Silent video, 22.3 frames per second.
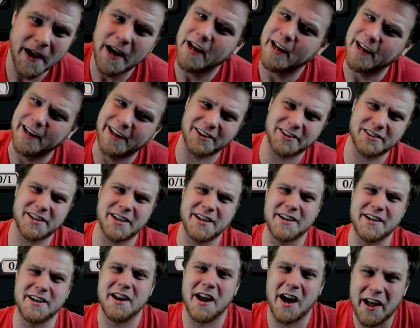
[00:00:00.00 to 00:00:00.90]
Here's
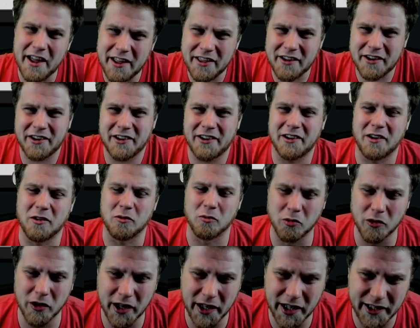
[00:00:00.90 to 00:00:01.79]
another
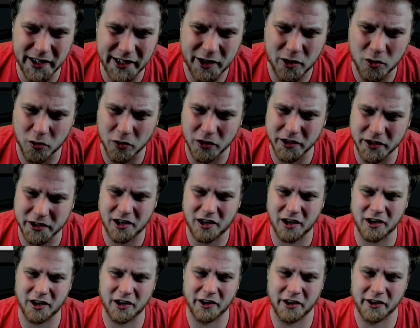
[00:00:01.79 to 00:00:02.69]
really cool
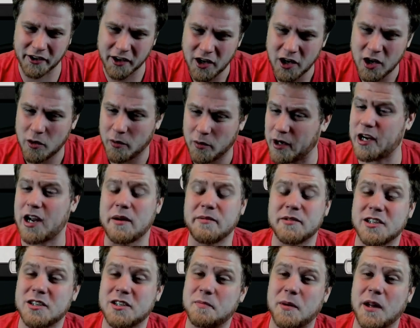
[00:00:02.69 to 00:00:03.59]
card. When it comes
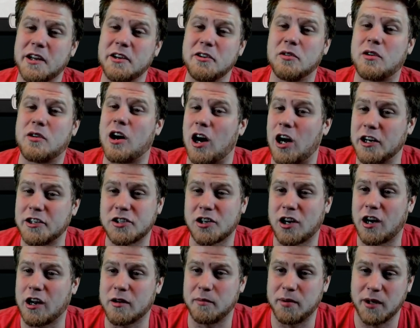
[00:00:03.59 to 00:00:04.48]
into play, you conjure
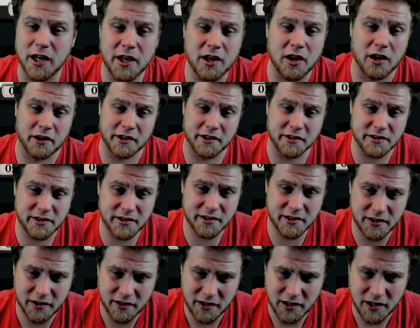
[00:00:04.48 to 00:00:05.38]
out a Blood Artist.
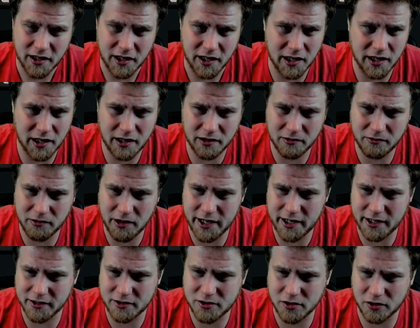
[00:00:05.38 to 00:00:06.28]
Right?
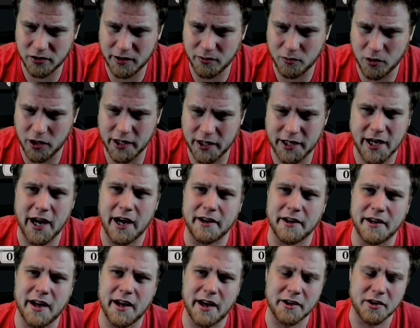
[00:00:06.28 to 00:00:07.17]
It's only 1. Yeah.
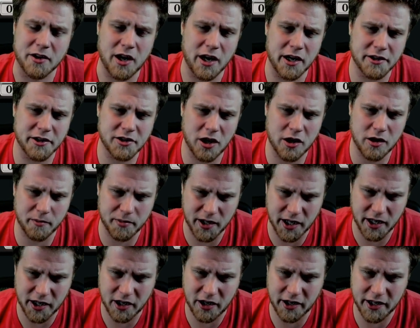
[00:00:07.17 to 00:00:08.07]
You conjure out a
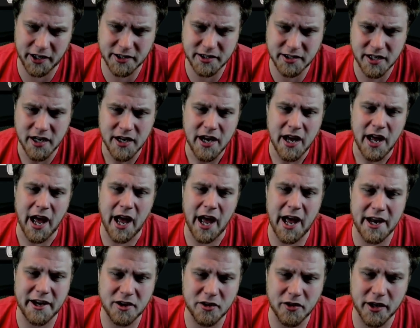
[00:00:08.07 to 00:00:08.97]
Blood Artist,
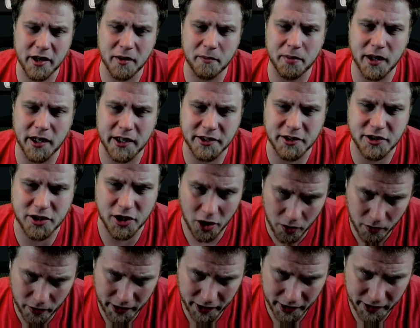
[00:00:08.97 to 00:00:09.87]
and you get a blood
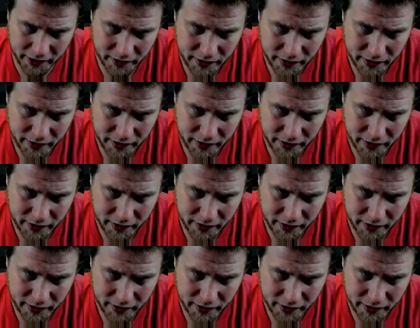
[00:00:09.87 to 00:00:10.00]
token.